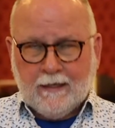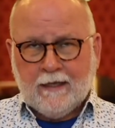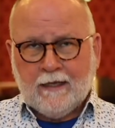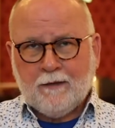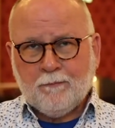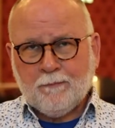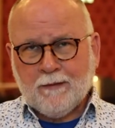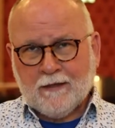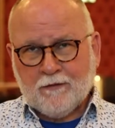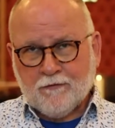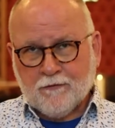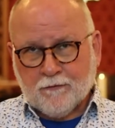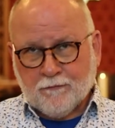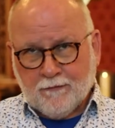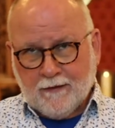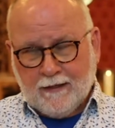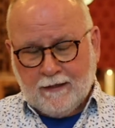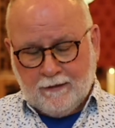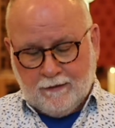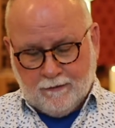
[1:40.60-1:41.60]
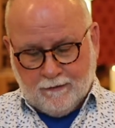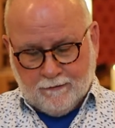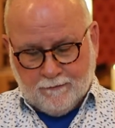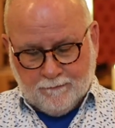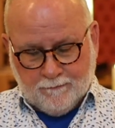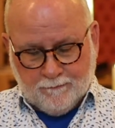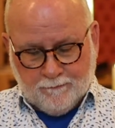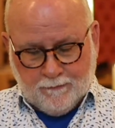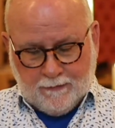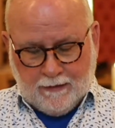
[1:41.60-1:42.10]
In
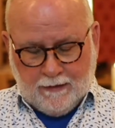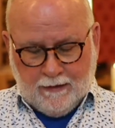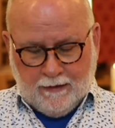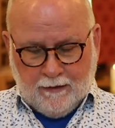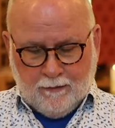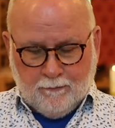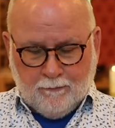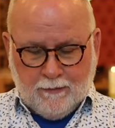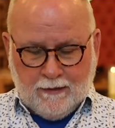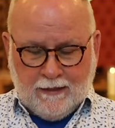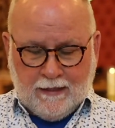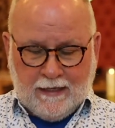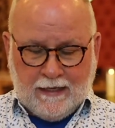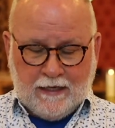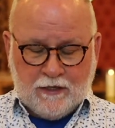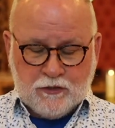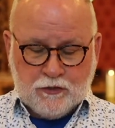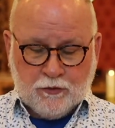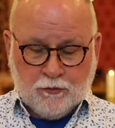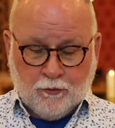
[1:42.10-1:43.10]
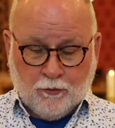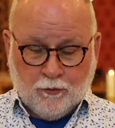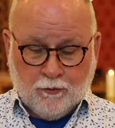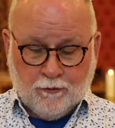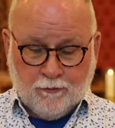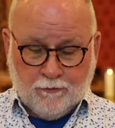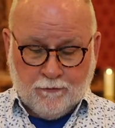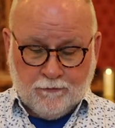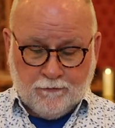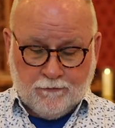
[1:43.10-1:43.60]
Pennsylvania, mitigation
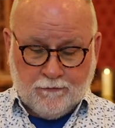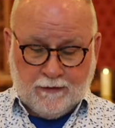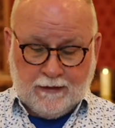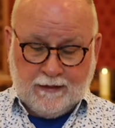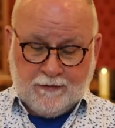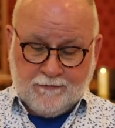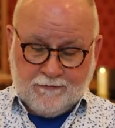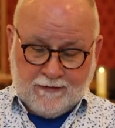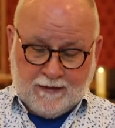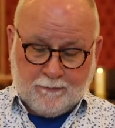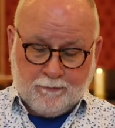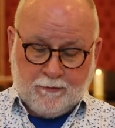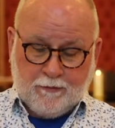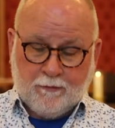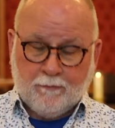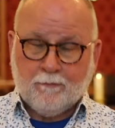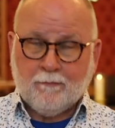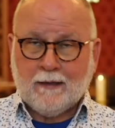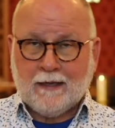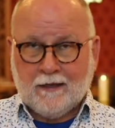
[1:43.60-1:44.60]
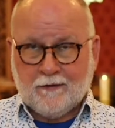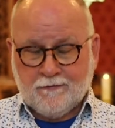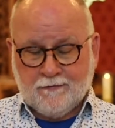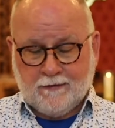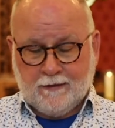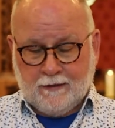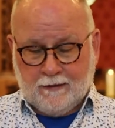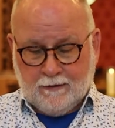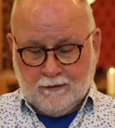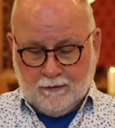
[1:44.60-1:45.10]
orders except
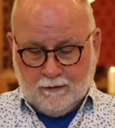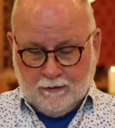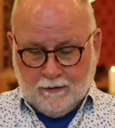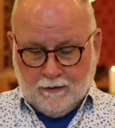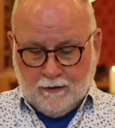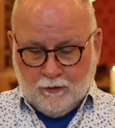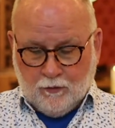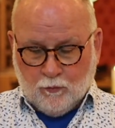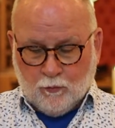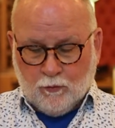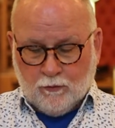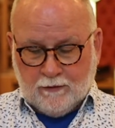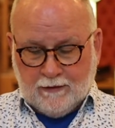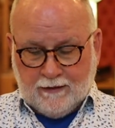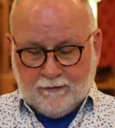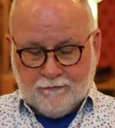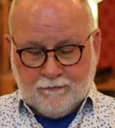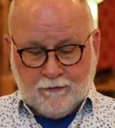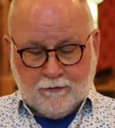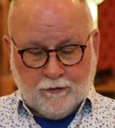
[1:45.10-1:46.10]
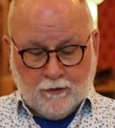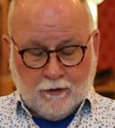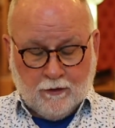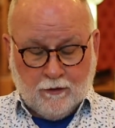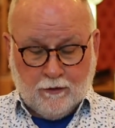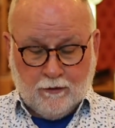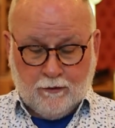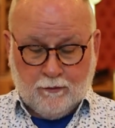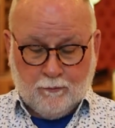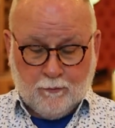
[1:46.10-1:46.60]
masking were lifted
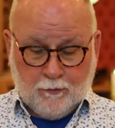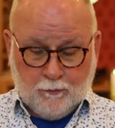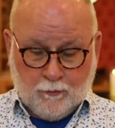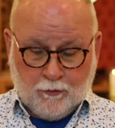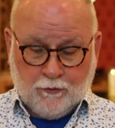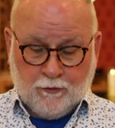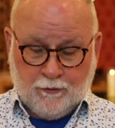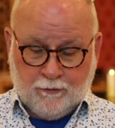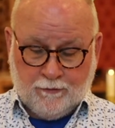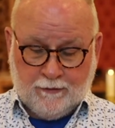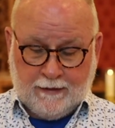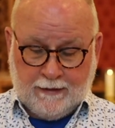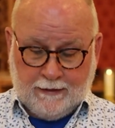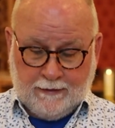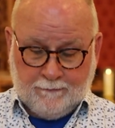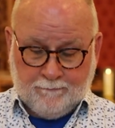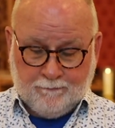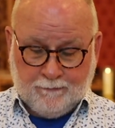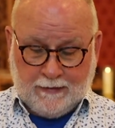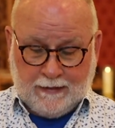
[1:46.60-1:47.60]
on Memorial Day,